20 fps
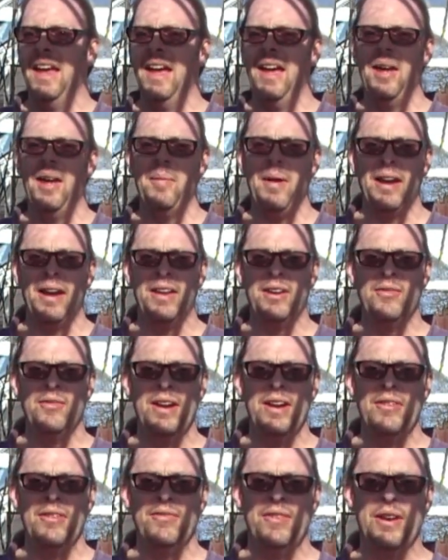I can
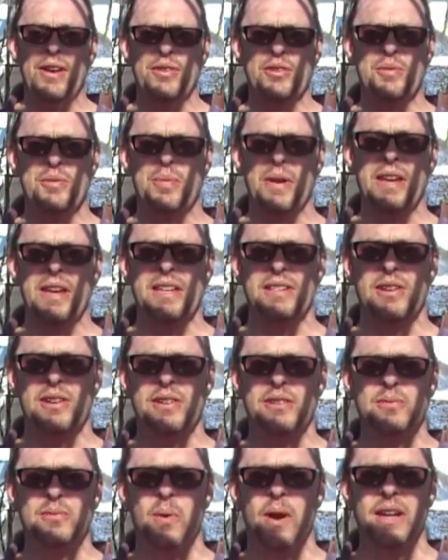really feel spring is on
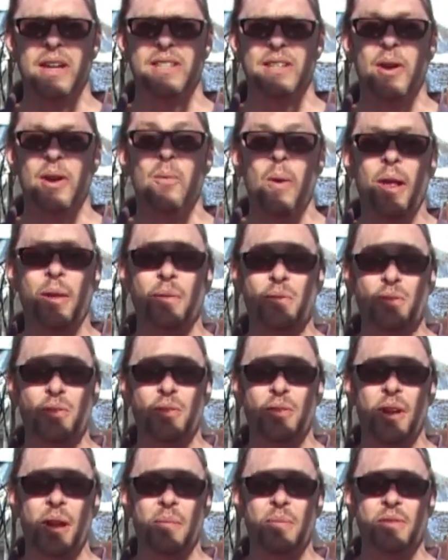its way. So welcome to
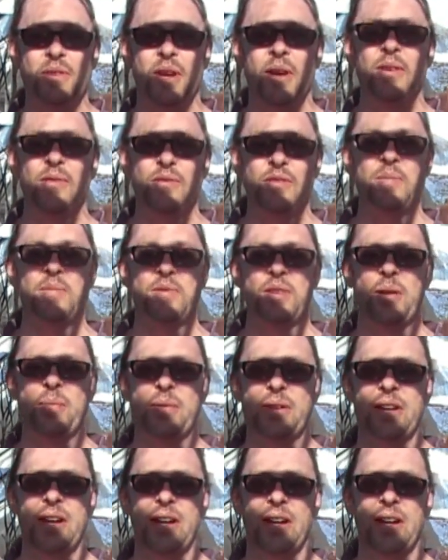another episode of Jim's Allotment